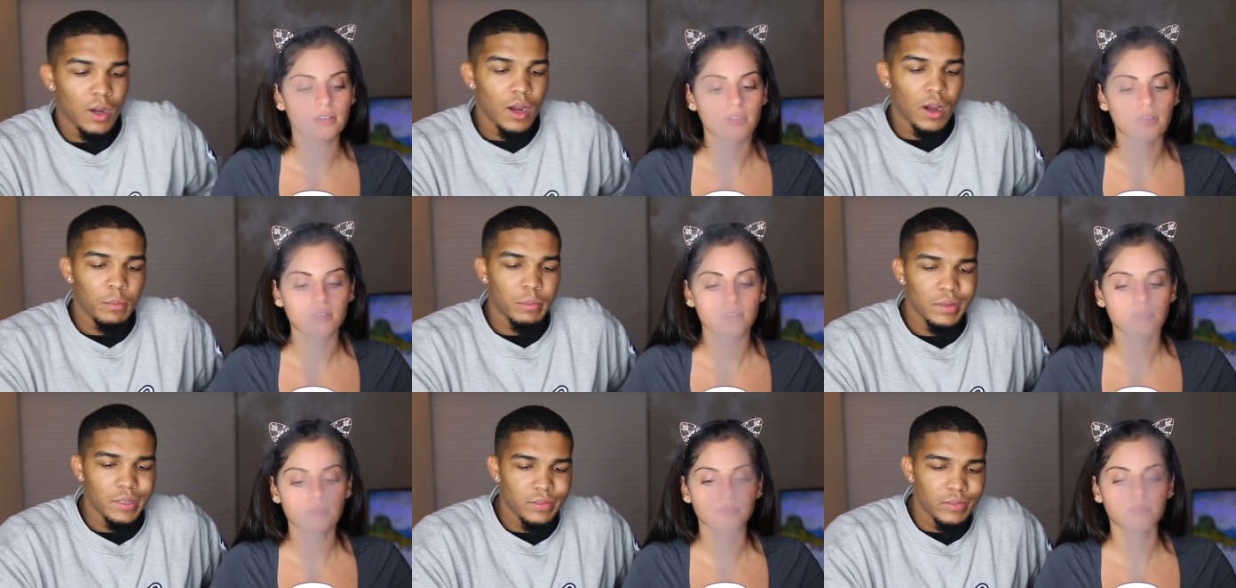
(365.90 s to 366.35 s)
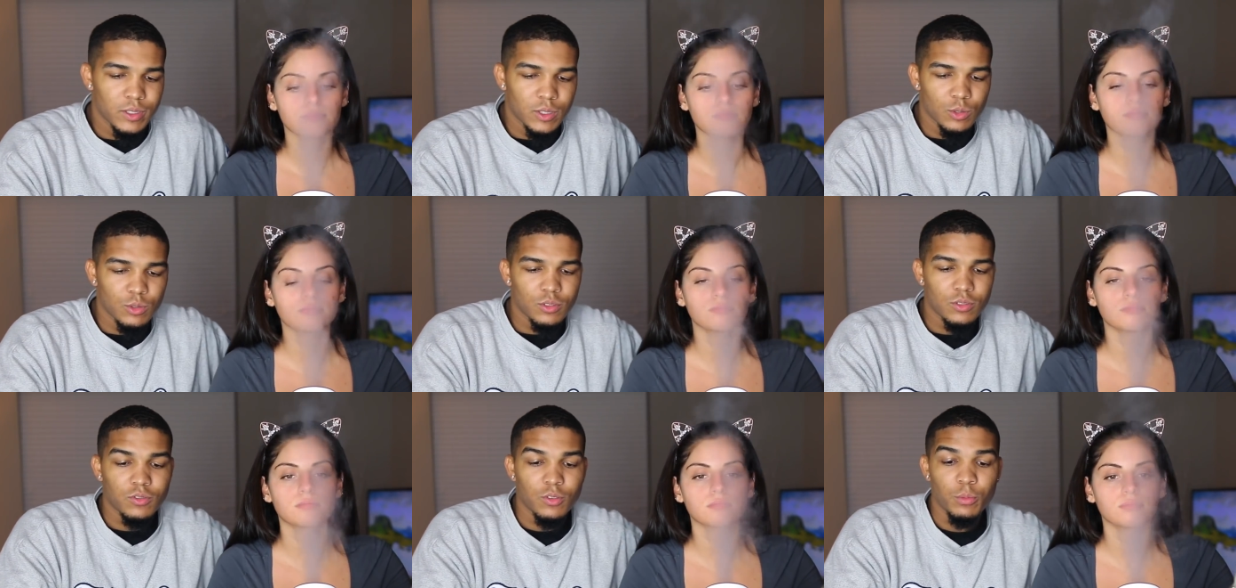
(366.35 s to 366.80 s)
Speaker 1: I believe this
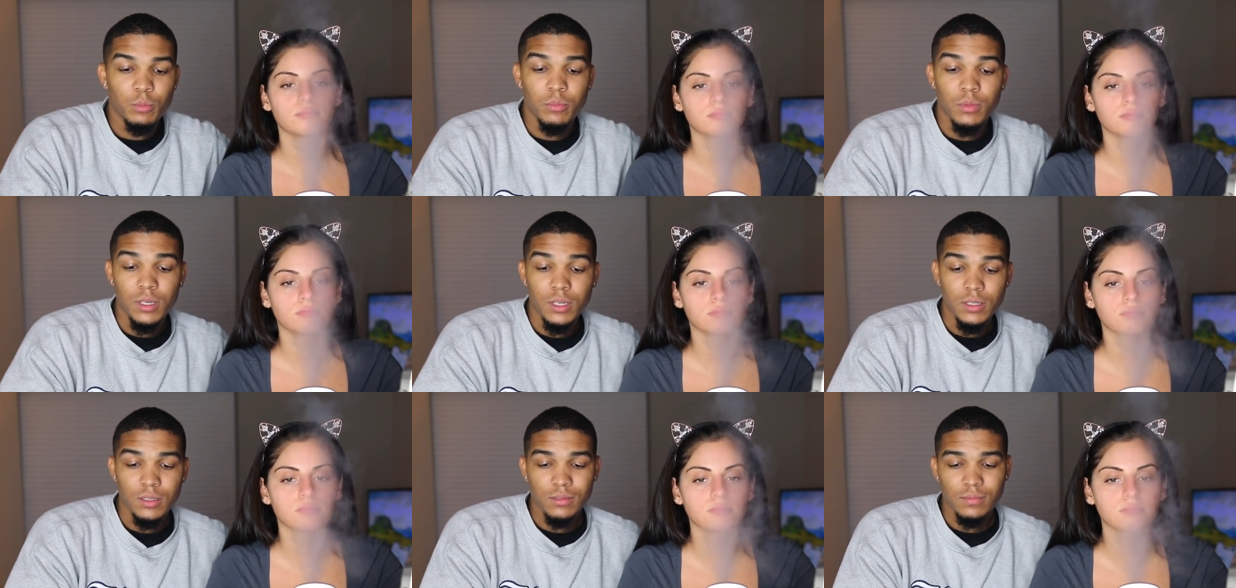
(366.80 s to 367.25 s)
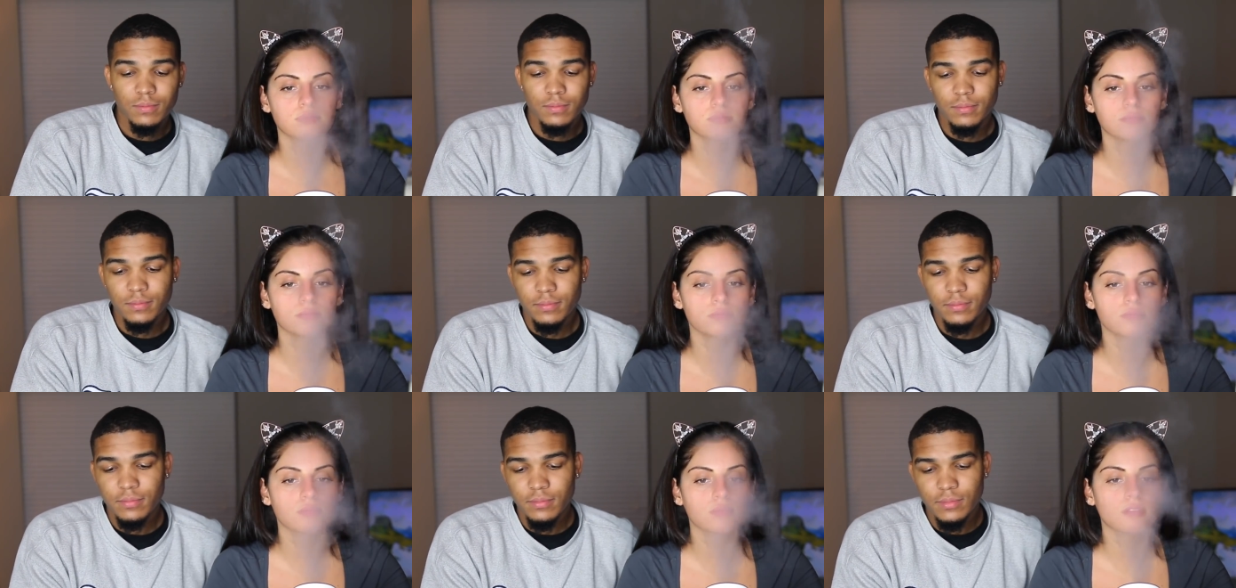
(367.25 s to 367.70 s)
one's for me.
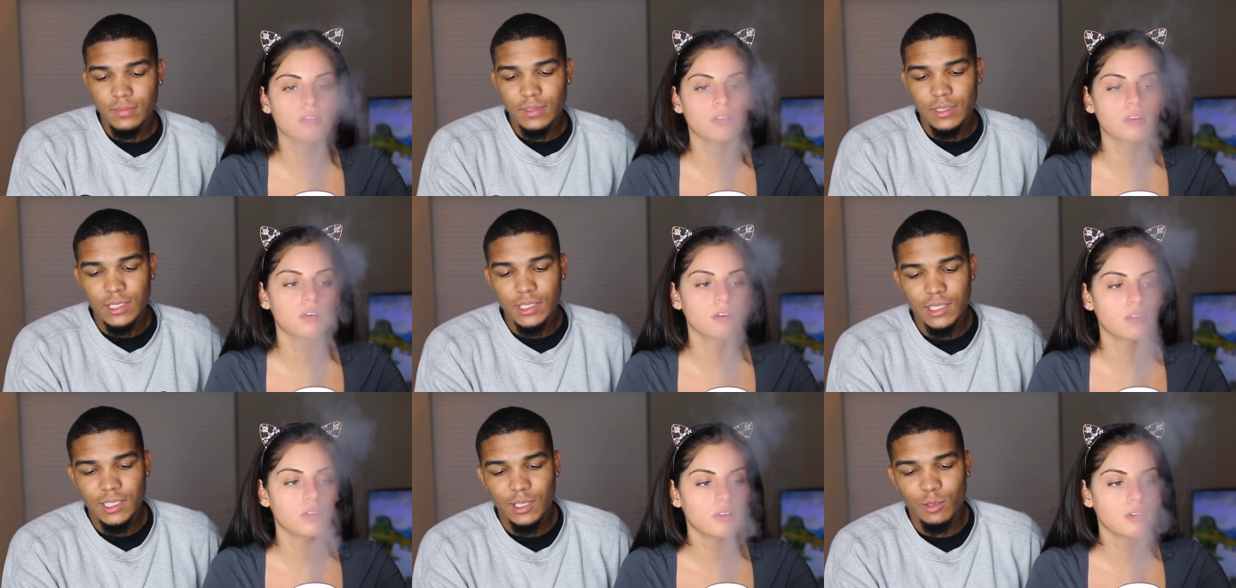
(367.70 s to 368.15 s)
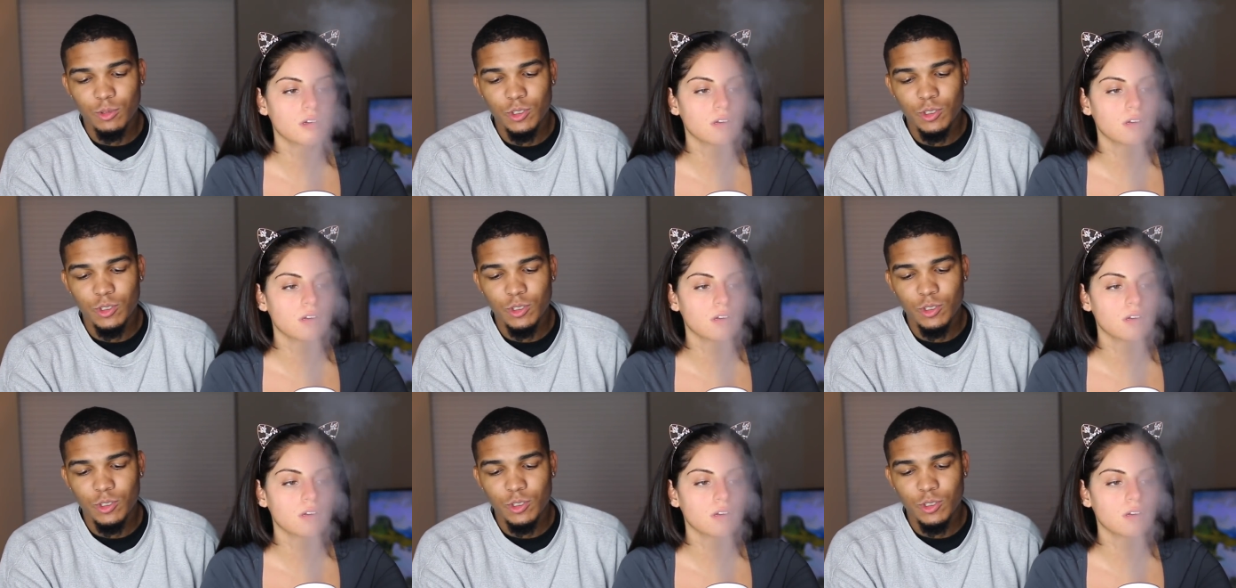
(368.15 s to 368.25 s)
So